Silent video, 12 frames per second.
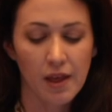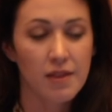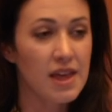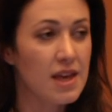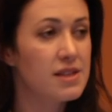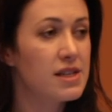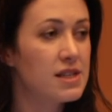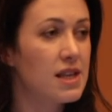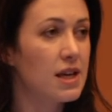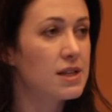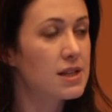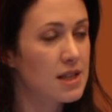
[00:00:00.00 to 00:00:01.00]
the easiest
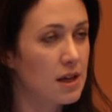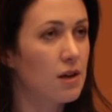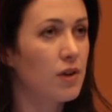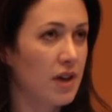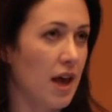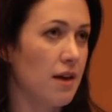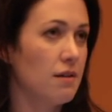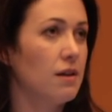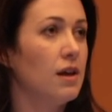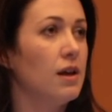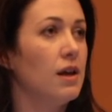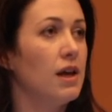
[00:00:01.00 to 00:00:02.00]
thing to think of, okay,
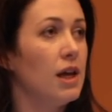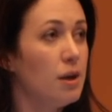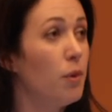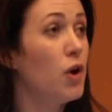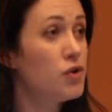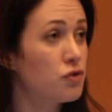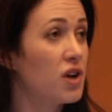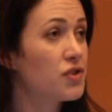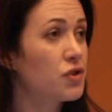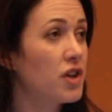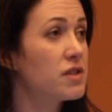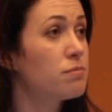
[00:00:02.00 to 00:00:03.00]
in most restaurants,